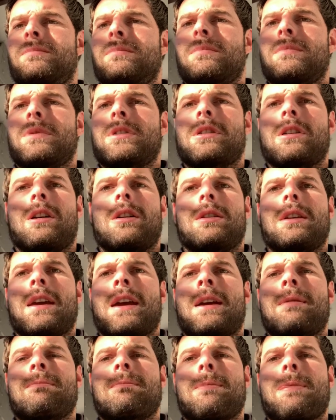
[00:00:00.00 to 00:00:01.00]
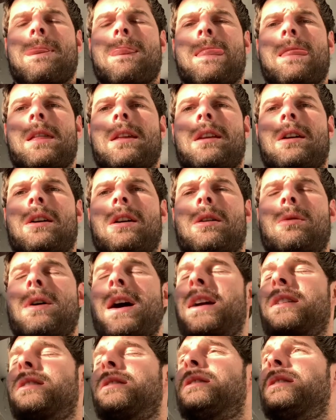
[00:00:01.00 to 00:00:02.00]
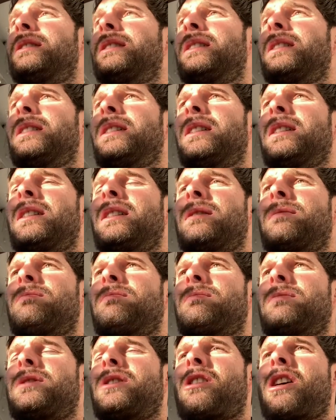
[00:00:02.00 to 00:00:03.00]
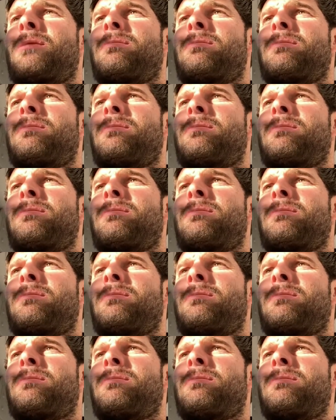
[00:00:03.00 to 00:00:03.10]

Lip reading: So yeah, and I waited 9